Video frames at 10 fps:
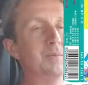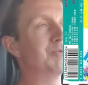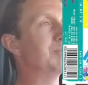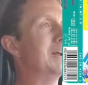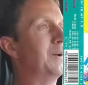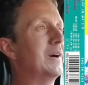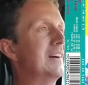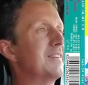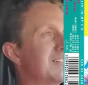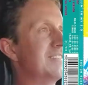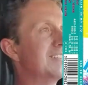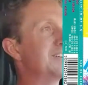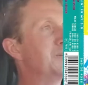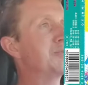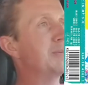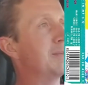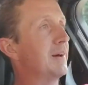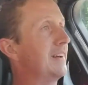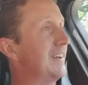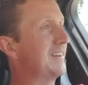them from now on, as I said, used to be
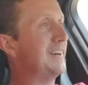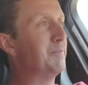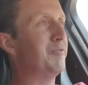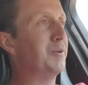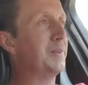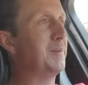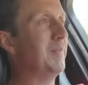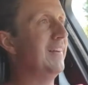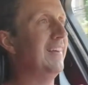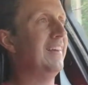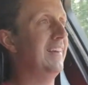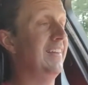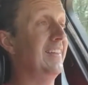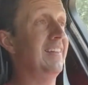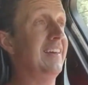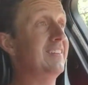my nickname for them, they